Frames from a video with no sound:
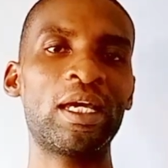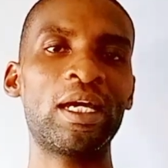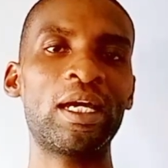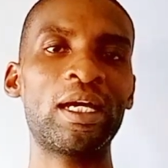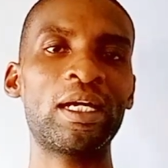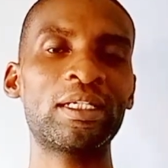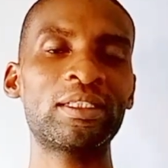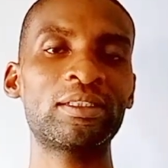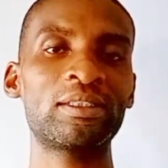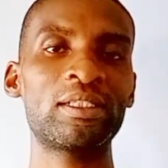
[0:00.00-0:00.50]

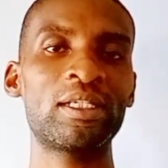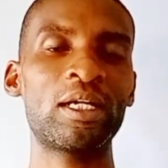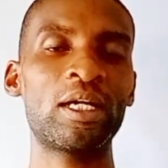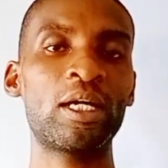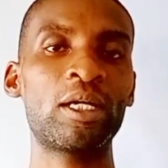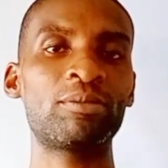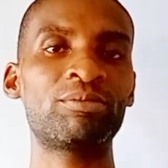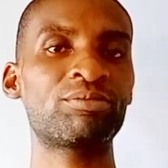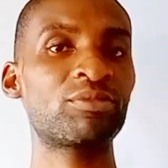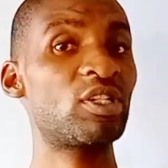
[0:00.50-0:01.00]

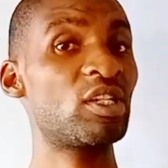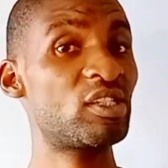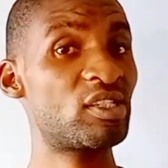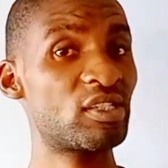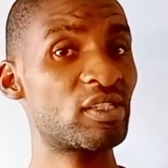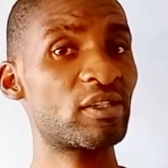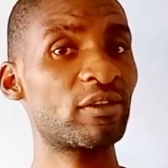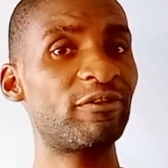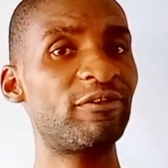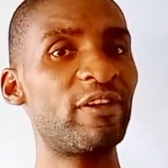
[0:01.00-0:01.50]
and this
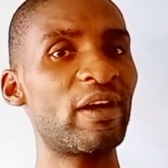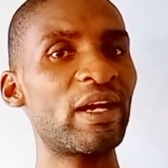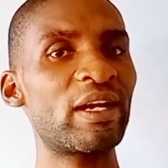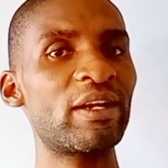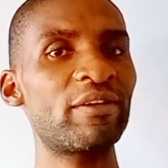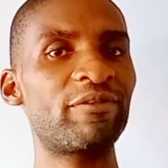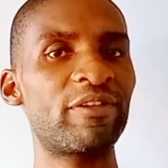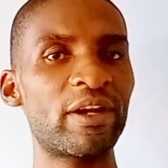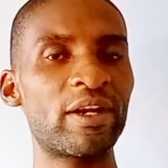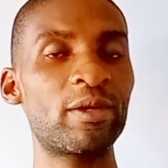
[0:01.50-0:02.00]
is a
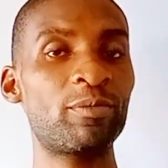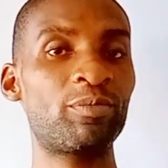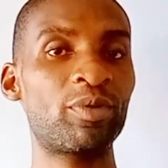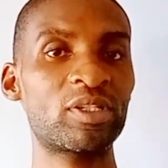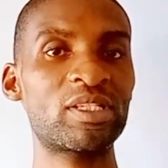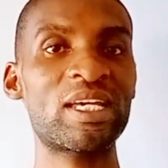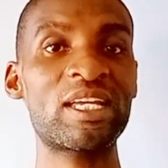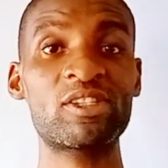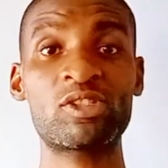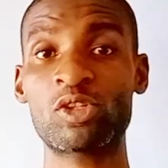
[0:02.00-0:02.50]
very
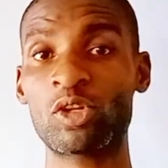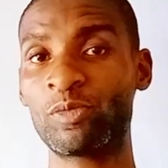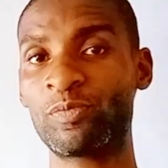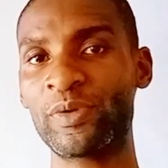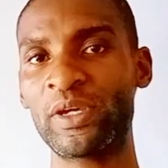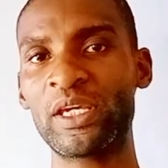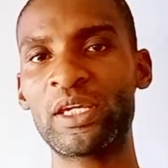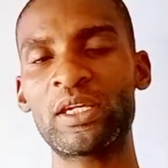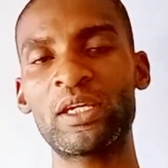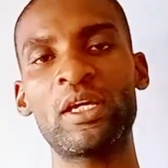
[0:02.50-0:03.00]
important
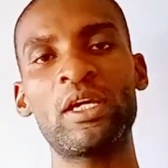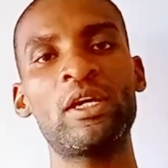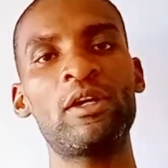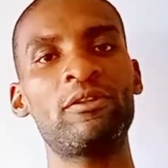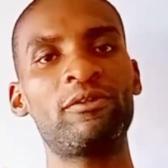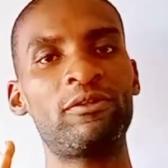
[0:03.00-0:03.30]
topic